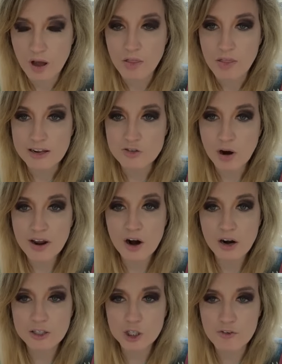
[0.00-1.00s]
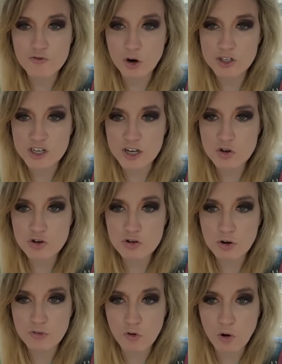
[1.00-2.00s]
That's right, RJ14. You can
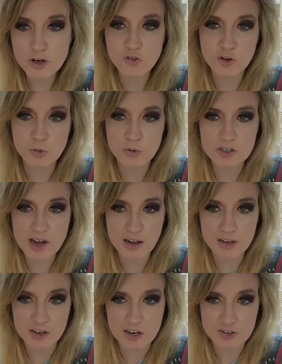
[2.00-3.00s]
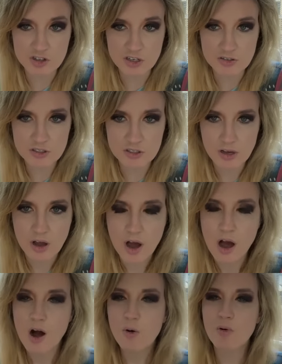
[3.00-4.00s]
do a force field with telekinesis.
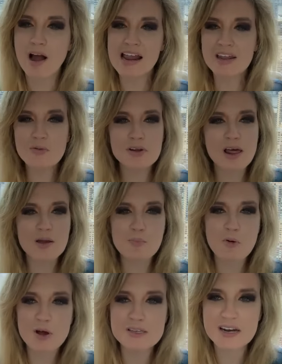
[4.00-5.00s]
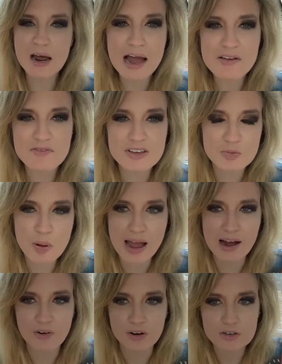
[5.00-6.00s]
Oh, Riley would like Poison Ivy's
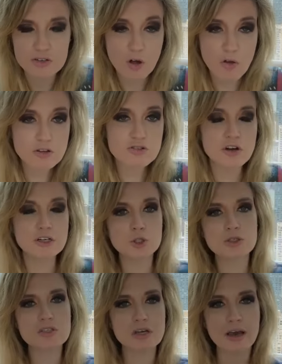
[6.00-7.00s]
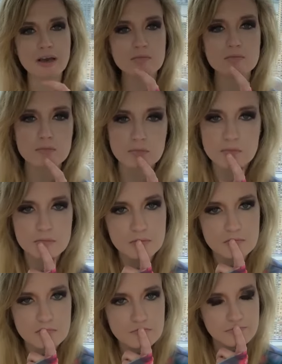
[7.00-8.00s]
powers. Oh, those are interesting.
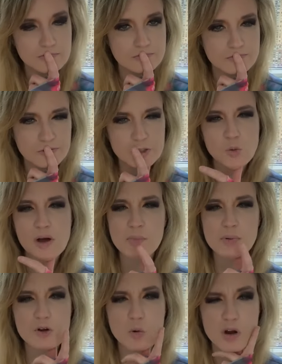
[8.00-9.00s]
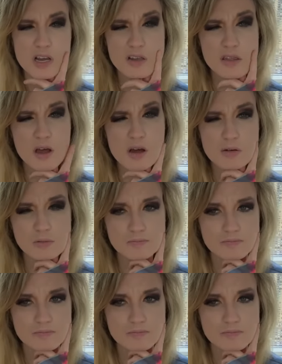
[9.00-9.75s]
But you want to be green though?